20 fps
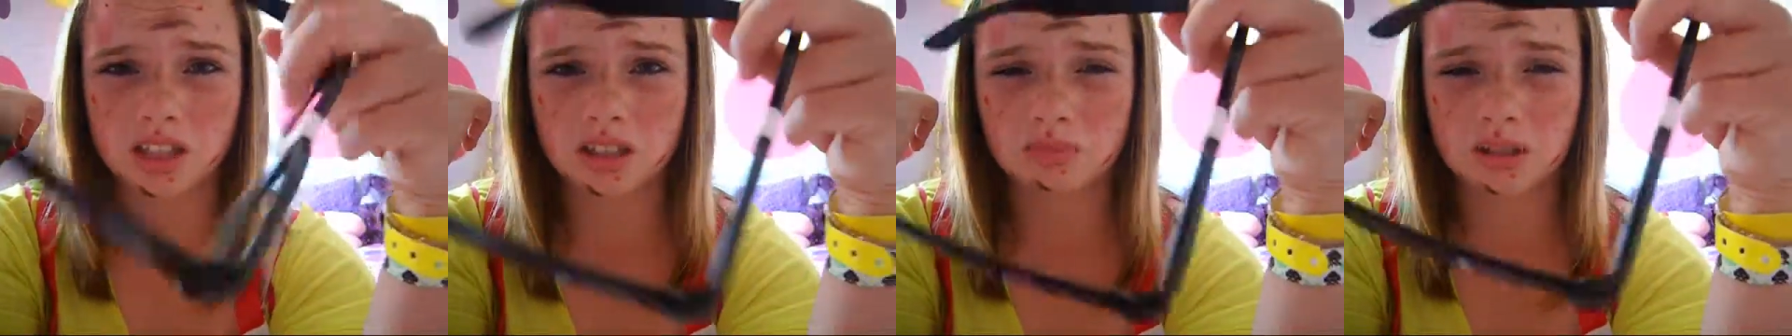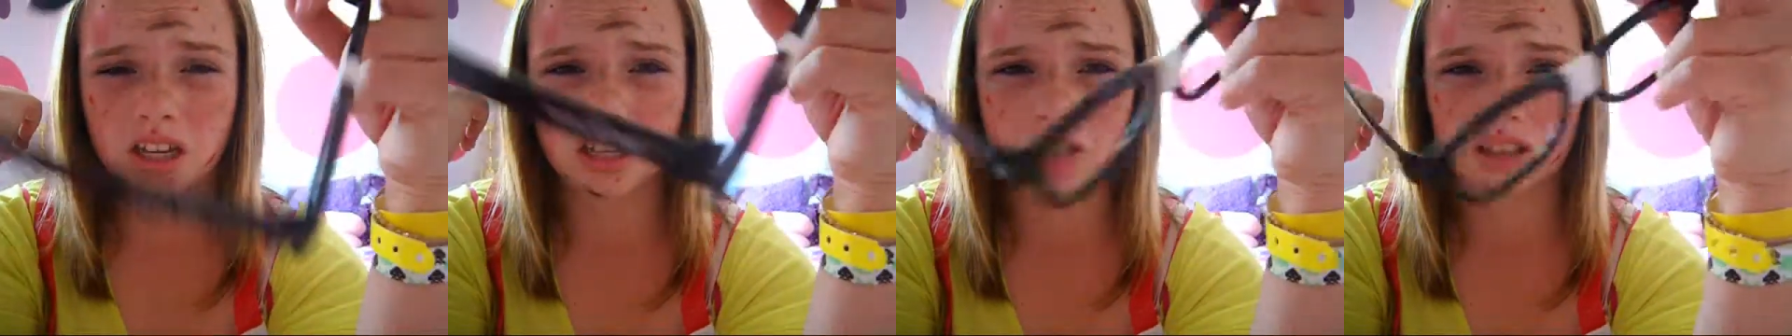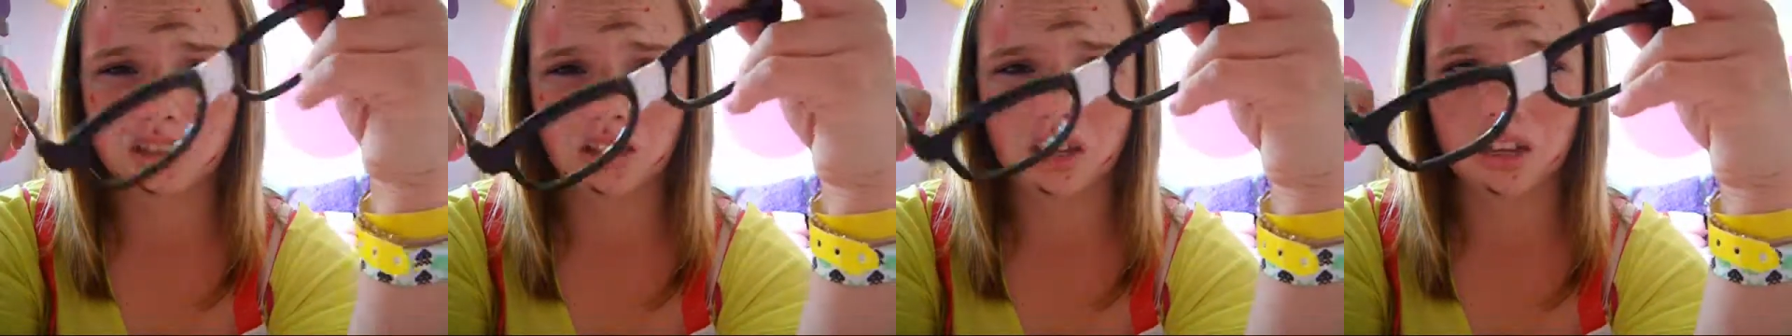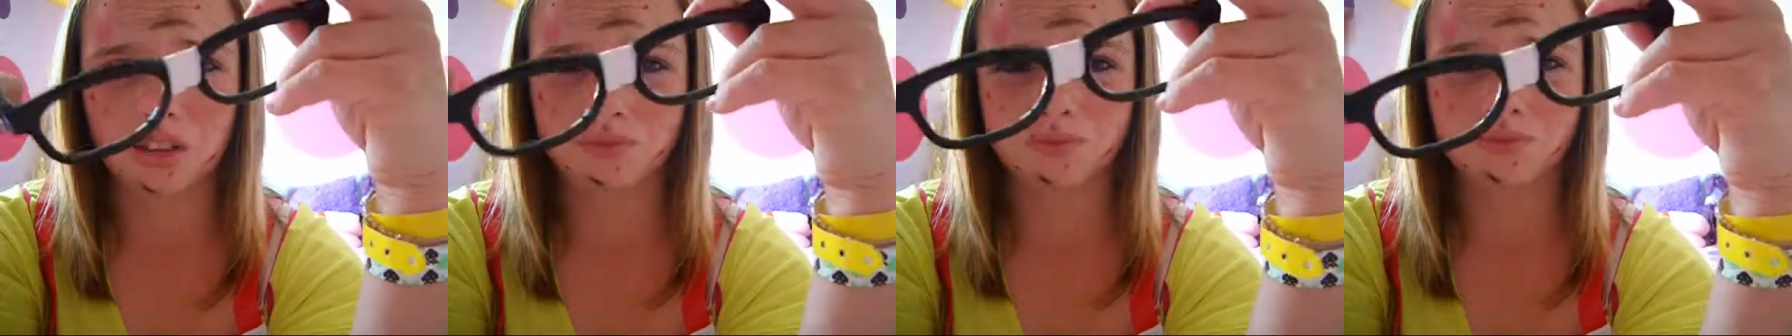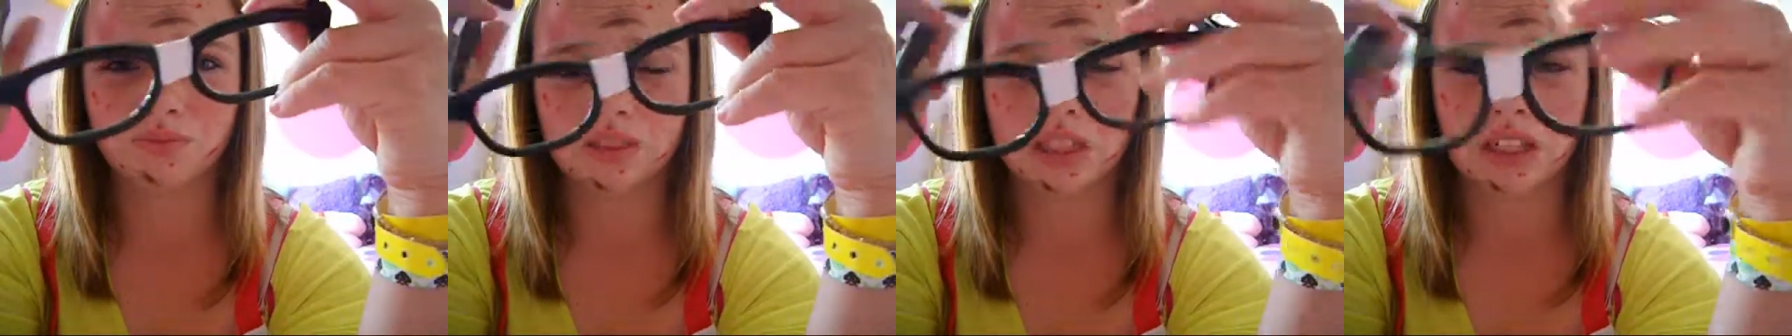It's because,
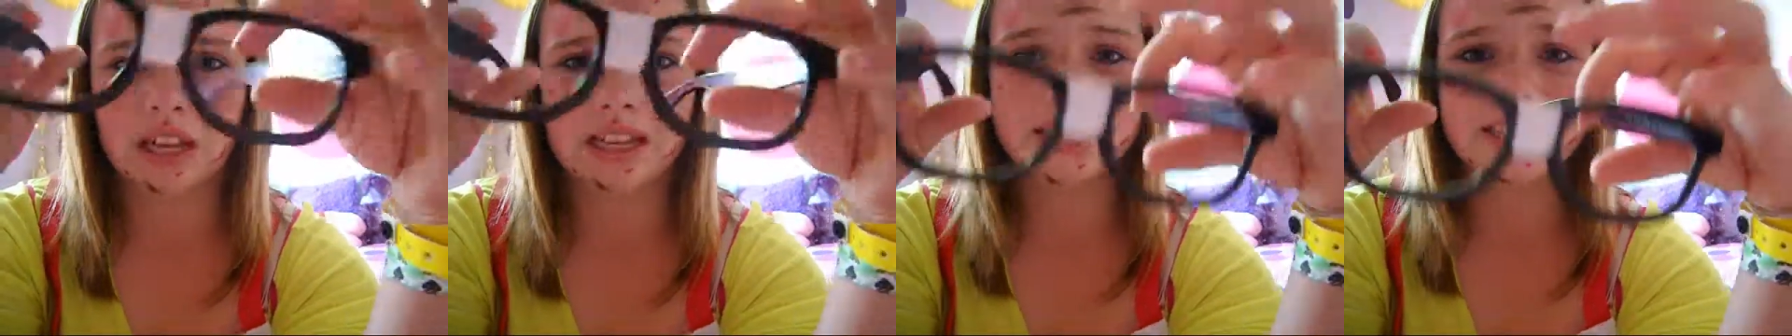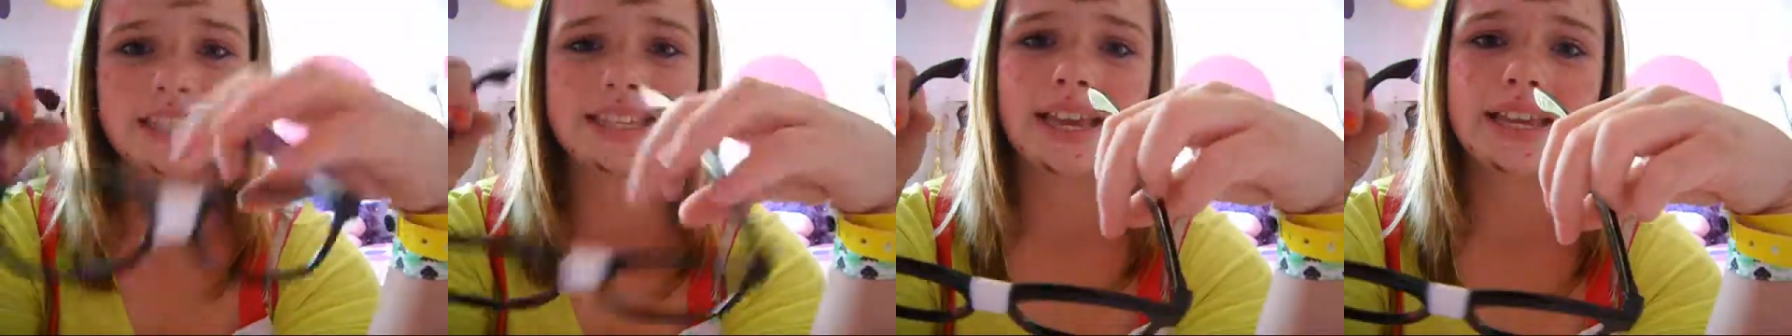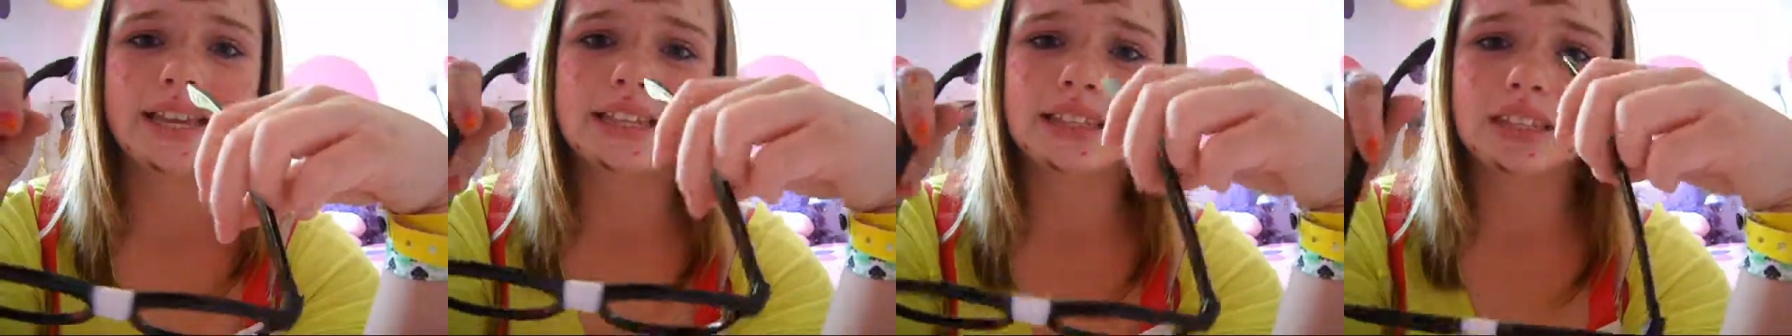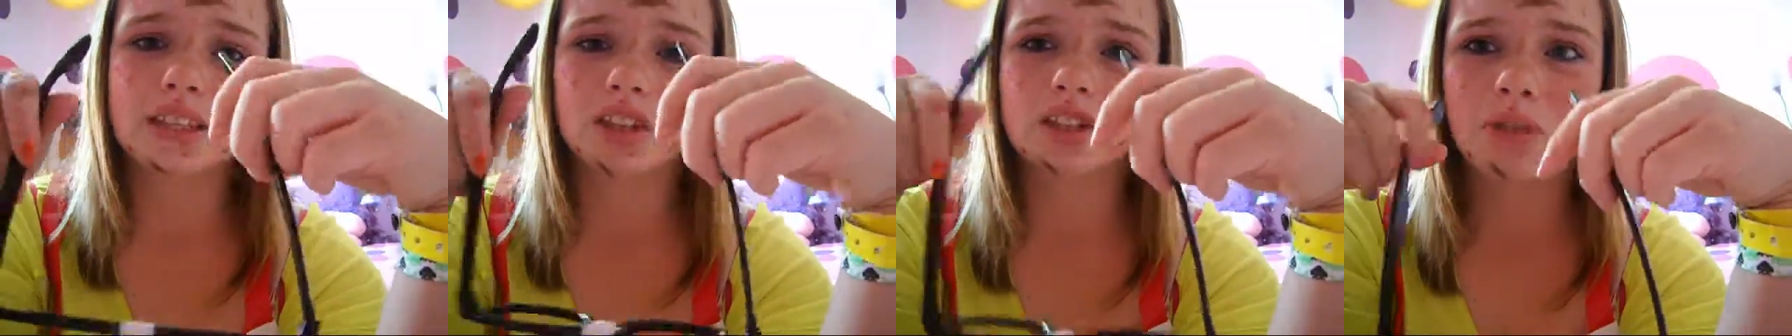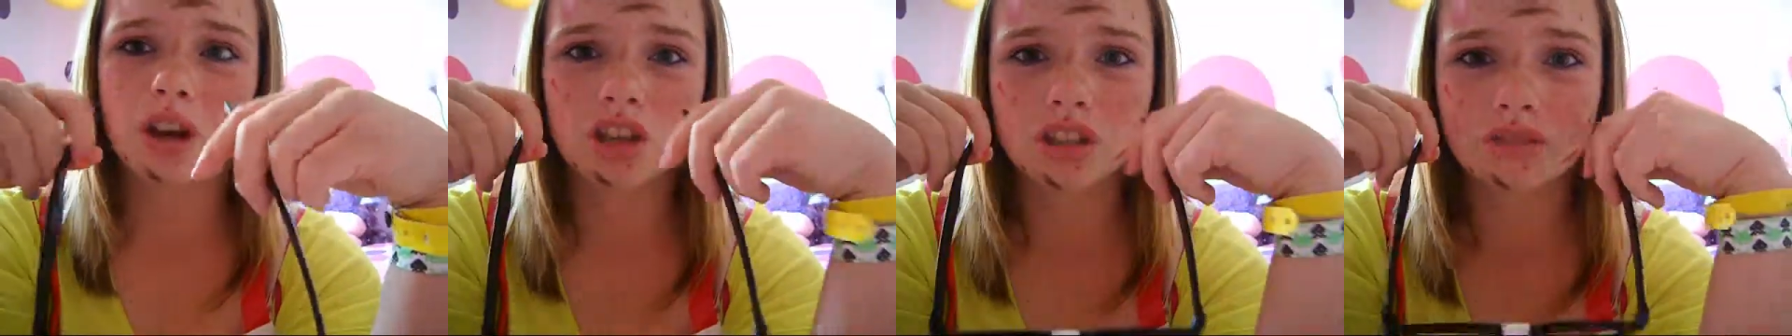
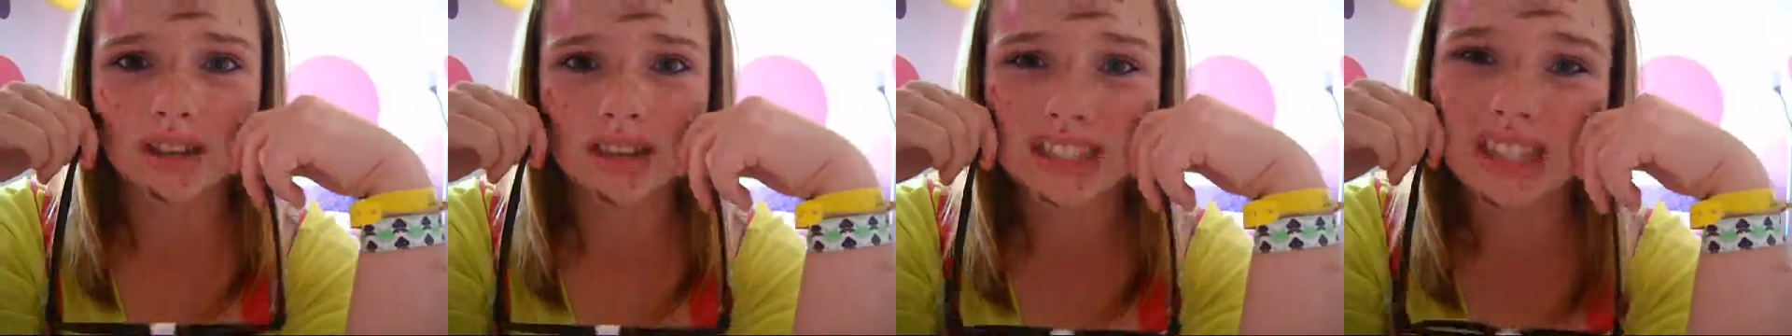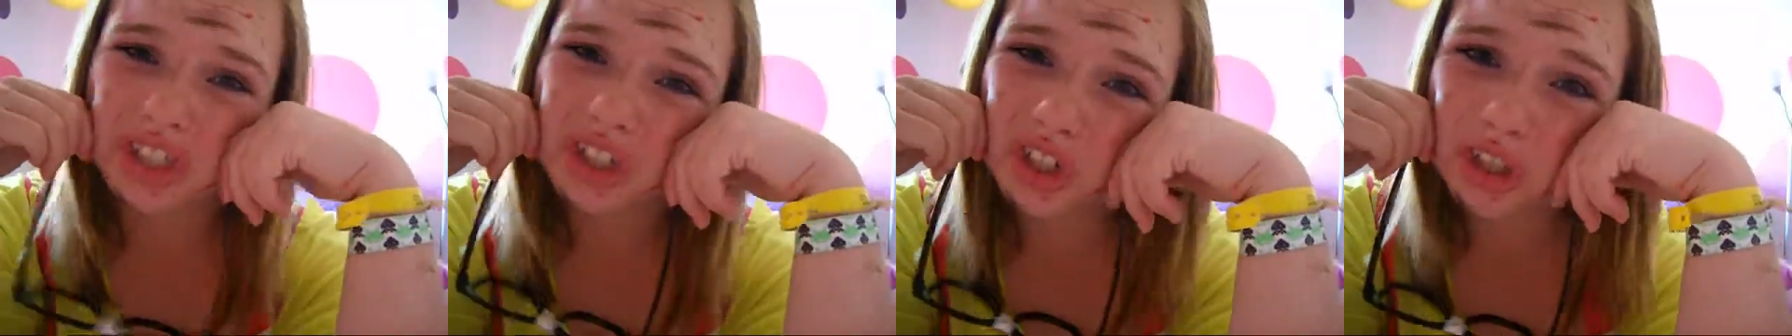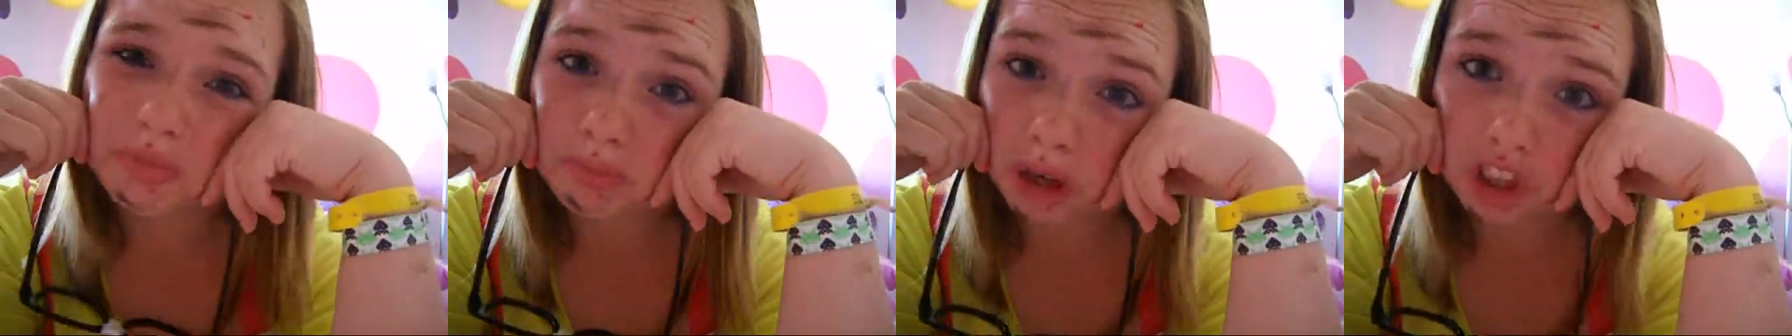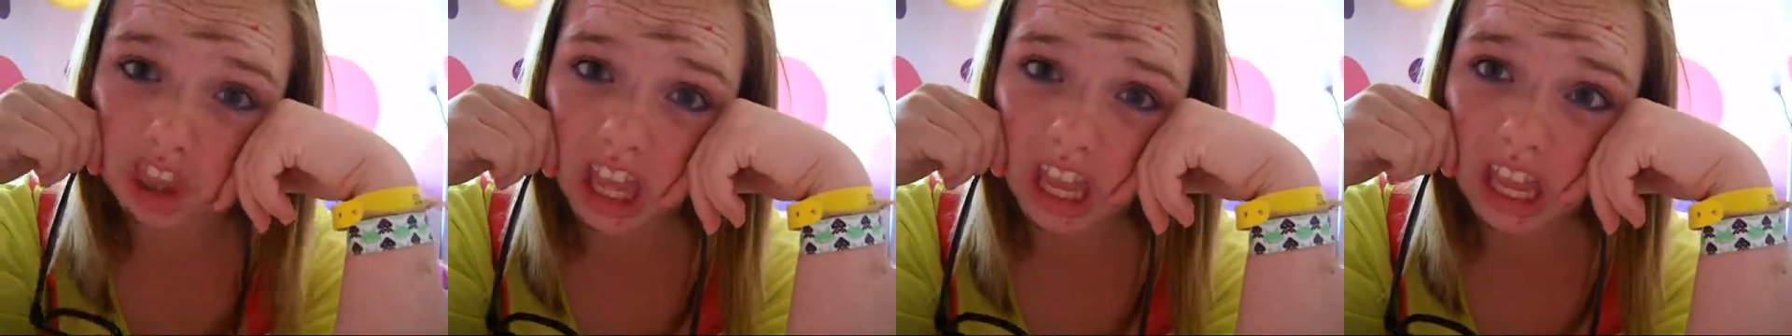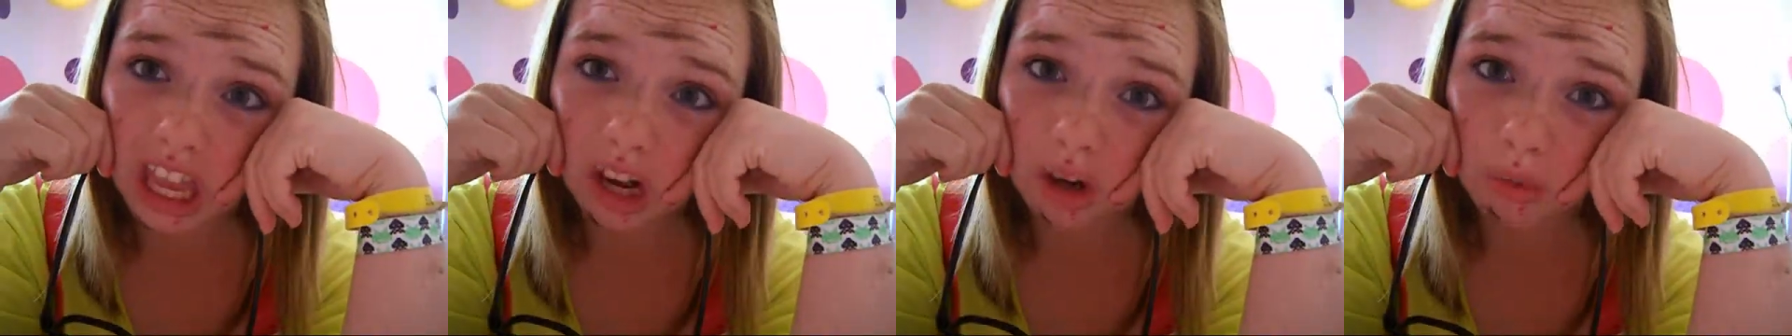tomorrow's my sister's birthday,